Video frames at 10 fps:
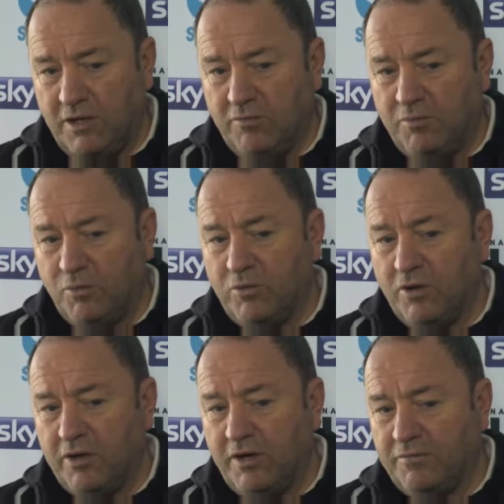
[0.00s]
keep the ball
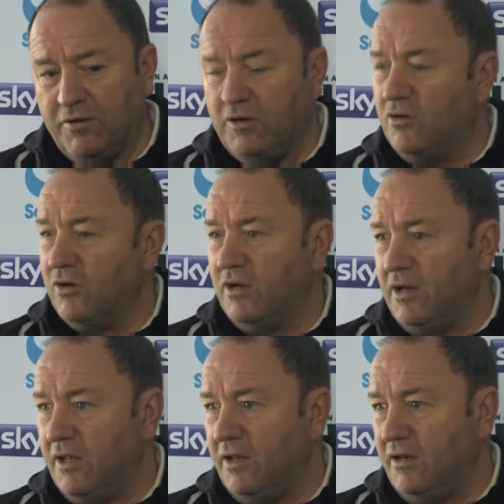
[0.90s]
long enough that you're not going
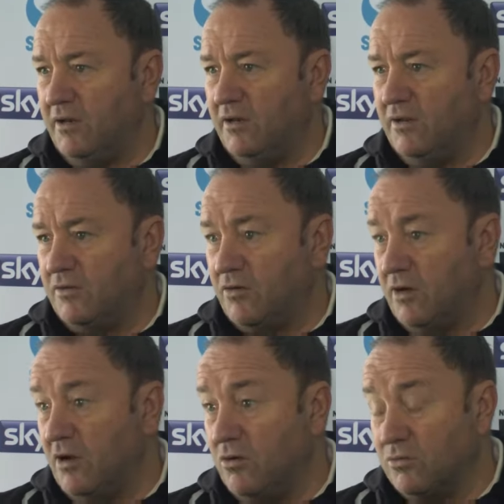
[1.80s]
to let in
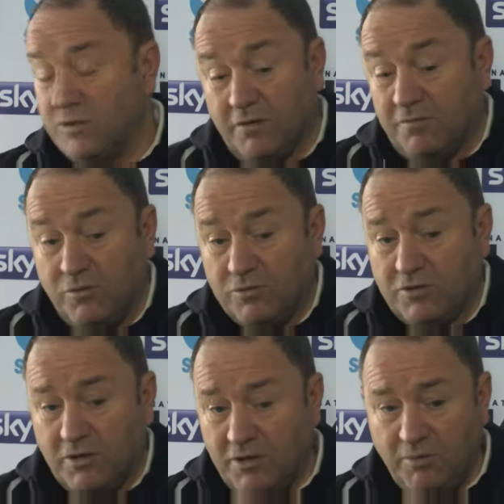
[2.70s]
three goals. And
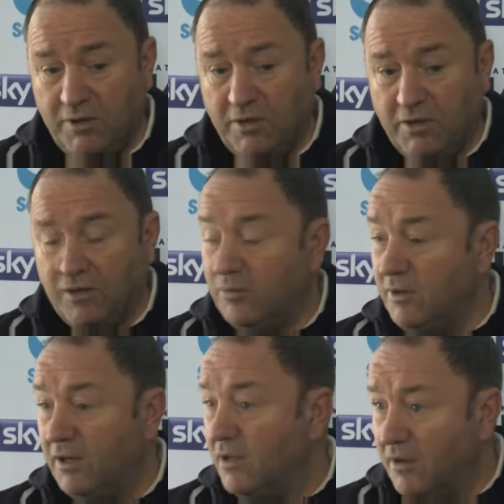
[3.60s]
unfortunately, we,
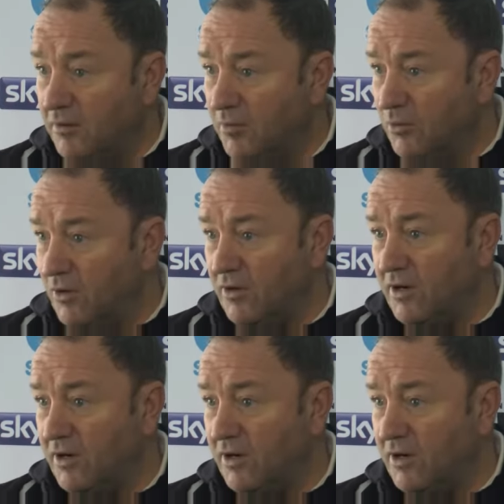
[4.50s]
we didn't keep the ball